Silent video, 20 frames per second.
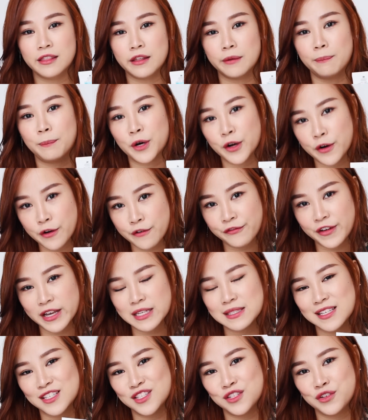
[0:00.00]
the
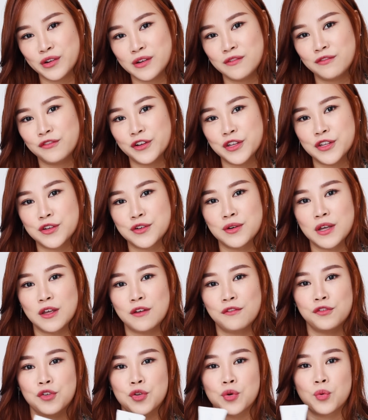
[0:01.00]
perfect sunscreen for you
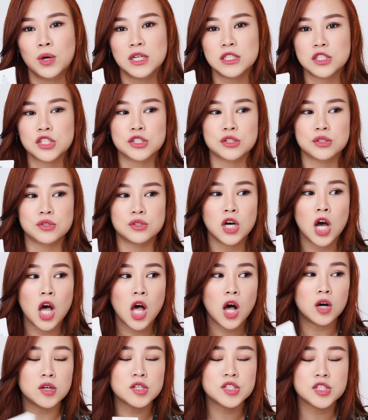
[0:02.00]
if you want to
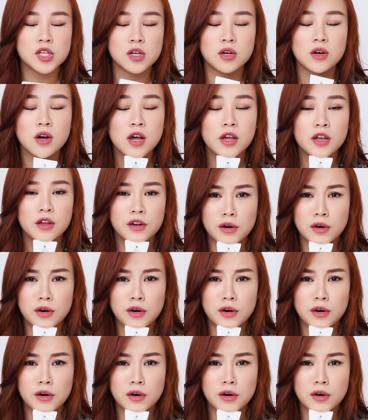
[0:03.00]
also,